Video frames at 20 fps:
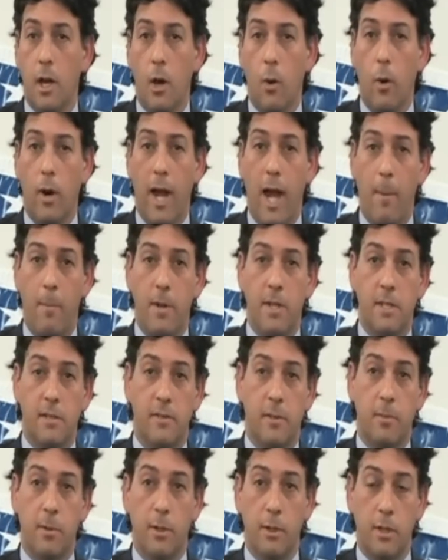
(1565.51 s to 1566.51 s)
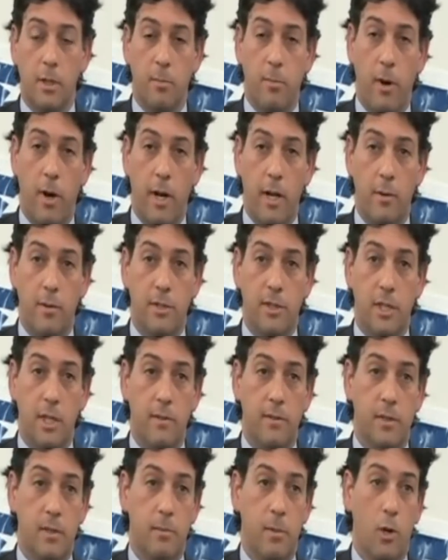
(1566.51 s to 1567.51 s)
What happens if a political party
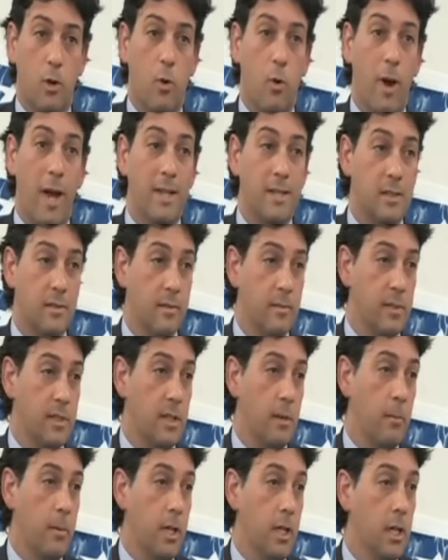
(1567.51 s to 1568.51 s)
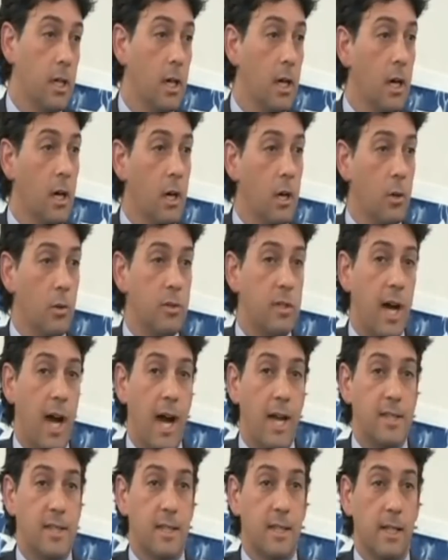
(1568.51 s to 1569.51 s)
receives a bequest from somebody who
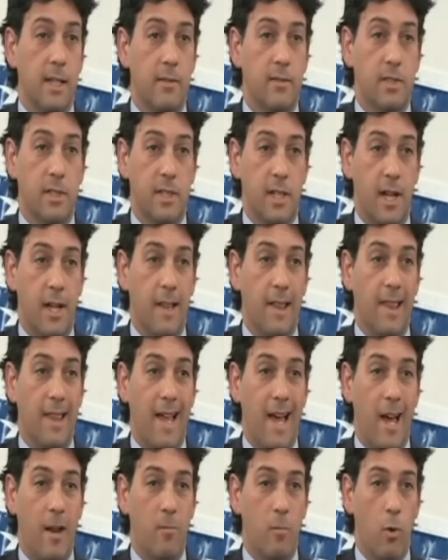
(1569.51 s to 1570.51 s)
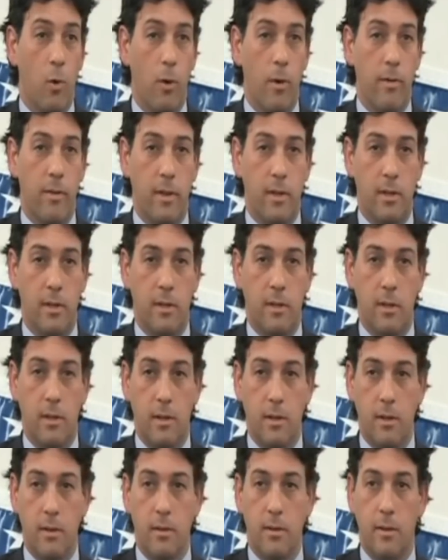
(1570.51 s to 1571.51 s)
dies and leaves it a lot more than
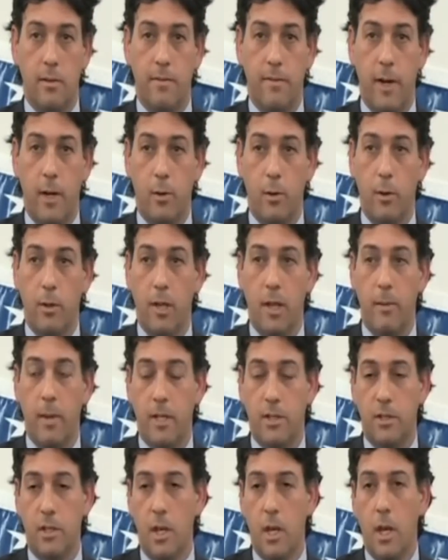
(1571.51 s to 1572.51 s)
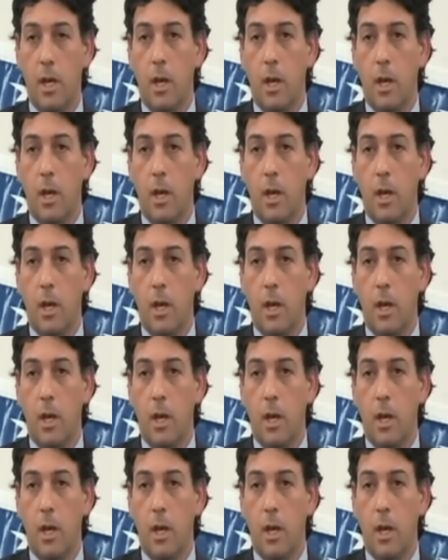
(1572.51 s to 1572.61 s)
the, the federal limits?